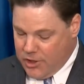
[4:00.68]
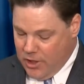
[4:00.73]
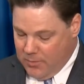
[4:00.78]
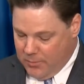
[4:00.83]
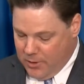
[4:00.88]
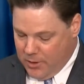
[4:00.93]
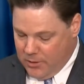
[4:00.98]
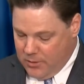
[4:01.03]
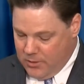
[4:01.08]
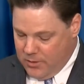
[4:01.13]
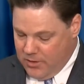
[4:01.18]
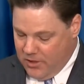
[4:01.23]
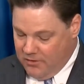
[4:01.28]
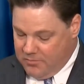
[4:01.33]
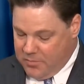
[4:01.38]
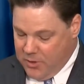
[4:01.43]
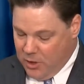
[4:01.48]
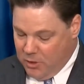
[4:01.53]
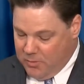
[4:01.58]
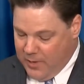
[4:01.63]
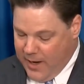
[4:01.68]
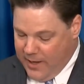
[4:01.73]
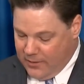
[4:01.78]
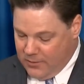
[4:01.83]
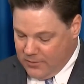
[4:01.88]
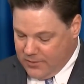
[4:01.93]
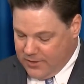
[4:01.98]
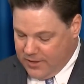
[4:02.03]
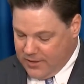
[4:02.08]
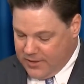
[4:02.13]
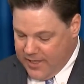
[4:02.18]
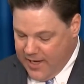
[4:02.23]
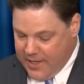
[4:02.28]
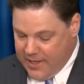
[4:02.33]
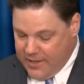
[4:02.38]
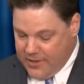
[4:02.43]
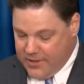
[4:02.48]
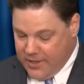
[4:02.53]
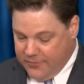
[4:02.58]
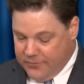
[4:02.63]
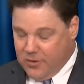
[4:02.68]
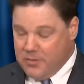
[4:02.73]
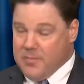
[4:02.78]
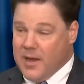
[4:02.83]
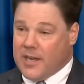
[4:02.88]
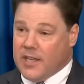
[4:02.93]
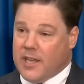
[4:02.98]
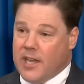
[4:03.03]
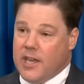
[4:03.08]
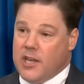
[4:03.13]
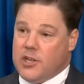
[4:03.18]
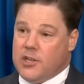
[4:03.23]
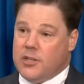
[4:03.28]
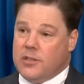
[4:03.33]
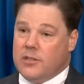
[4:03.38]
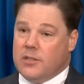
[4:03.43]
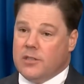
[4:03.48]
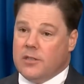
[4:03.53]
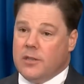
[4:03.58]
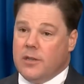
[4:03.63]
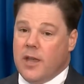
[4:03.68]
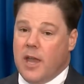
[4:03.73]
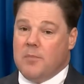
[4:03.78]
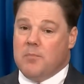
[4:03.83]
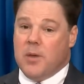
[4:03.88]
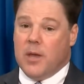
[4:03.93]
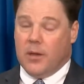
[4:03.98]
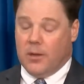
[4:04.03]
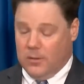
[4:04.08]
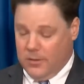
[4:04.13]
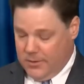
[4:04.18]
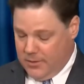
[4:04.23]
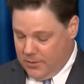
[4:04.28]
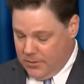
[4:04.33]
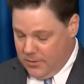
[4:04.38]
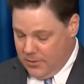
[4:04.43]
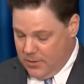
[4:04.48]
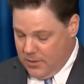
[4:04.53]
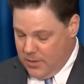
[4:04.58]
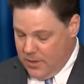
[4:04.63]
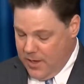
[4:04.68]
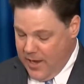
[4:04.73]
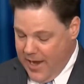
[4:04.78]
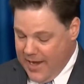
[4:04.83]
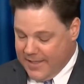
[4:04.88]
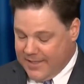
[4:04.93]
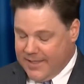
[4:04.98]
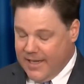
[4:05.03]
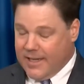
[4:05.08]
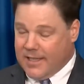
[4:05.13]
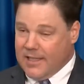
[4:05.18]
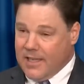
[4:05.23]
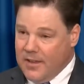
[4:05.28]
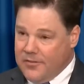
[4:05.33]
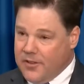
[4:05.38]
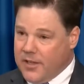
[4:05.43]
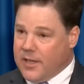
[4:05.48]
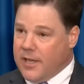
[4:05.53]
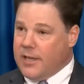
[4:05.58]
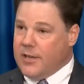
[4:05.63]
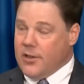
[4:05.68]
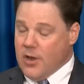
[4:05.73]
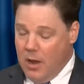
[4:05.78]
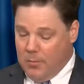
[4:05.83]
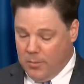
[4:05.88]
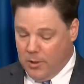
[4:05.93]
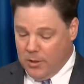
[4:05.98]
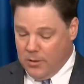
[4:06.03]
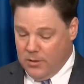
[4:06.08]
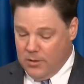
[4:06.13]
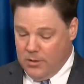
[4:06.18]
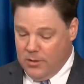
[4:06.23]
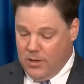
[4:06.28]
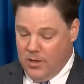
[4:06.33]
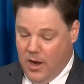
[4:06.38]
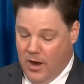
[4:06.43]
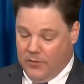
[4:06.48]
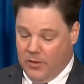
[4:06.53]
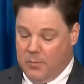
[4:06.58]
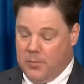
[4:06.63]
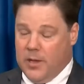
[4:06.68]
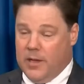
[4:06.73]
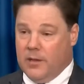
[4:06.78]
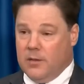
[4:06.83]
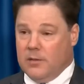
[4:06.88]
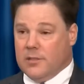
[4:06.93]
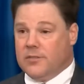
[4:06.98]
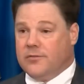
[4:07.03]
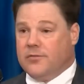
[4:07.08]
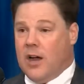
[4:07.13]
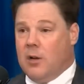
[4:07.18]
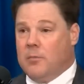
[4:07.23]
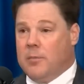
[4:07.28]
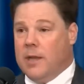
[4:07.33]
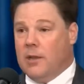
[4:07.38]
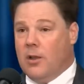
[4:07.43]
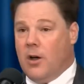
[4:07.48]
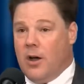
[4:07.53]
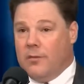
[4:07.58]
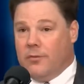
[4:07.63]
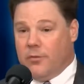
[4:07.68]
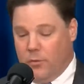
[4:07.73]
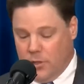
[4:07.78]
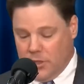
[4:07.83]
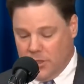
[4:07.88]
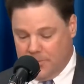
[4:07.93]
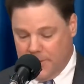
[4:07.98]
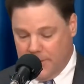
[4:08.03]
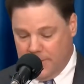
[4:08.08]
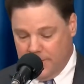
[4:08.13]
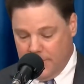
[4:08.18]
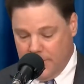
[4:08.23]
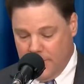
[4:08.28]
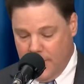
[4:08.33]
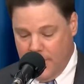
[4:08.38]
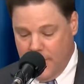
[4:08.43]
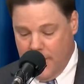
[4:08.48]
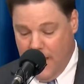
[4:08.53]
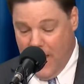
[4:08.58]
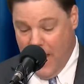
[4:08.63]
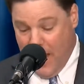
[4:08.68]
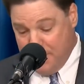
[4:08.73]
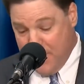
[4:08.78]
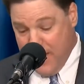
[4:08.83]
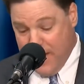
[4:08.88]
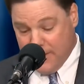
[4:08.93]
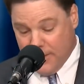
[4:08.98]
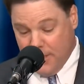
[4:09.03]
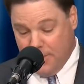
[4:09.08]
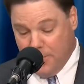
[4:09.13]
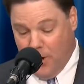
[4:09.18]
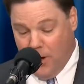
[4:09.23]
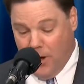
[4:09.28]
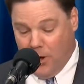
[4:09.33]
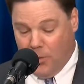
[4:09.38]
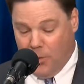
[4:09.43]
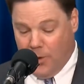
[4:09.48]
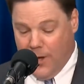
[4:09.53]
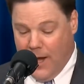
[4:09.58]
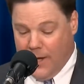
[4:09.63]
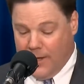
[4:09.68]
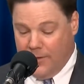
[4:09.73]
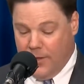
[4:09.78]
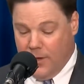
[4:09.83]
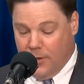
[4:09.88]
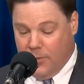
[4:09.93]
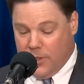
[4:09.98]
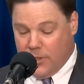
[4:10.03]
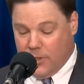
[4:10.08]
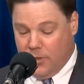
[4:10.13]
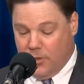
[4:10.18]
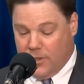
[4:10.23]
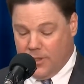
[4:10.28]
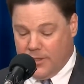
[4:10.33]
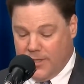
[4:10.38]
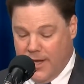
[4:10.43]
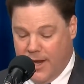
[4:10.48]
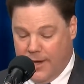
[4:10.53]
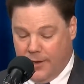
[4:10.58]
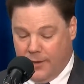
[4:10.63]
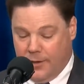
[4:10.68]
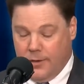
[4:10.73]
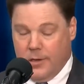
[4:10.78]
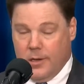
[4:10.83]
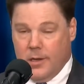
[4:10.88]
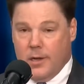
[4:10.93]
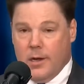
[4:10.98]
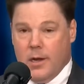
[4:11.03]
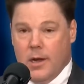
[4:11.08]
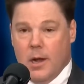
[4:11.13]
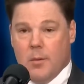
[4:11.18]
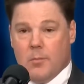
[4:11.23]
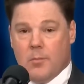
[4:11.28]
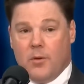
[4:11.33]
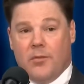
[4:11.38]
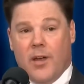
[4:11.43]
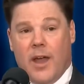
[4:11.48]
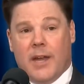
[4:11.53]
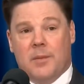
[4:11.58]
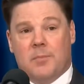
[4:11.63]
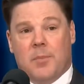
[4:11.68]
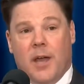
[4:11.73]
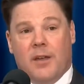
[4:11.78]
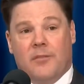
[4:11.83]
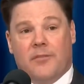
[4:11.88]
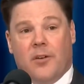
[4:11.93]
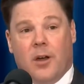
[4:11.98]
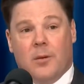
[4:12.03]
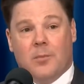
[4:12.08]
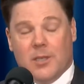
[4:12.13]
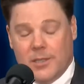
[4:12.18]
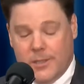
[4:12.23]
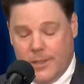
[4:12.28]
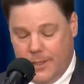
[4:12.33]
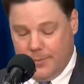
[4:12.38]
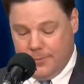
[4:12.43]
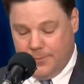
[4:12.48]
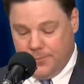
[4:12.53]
number of pill bottles containing different medications and pills. A significant number of the pills found by law enforcement at Paisley Park were not in the original container provided by a pharmacy.